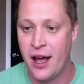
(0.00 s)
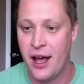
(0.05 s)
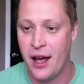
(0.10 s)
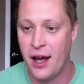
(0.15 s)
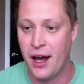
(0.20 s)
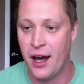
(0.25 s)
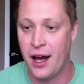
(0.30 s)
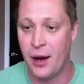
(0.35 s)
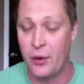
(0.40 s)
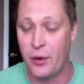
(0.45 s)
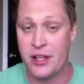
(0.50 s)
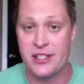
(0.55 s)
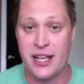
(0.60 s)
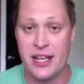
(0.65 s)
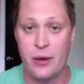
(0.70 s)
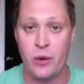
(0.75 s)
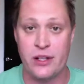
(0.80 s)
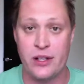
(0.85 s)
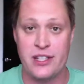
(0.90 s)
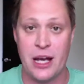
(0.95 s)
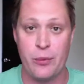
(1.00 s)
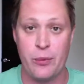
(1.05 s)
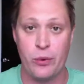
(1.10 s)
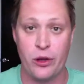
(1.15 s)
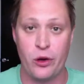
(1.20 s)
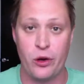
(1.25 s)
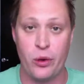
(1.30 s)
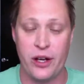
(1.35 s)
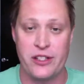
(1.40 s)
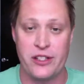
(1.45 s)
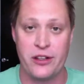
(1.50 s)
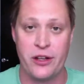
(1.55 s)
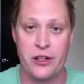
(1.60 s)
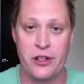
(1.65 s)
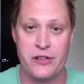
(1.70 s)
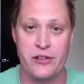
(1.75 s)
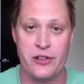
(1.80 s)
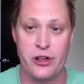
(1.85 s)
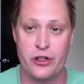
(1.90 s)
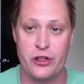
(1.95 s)
I want to say what's up real quick to those
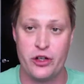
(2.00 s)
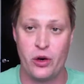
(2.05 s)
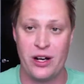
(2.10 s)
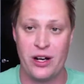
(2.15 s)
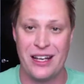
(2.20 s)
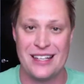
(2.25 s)
of you that are joining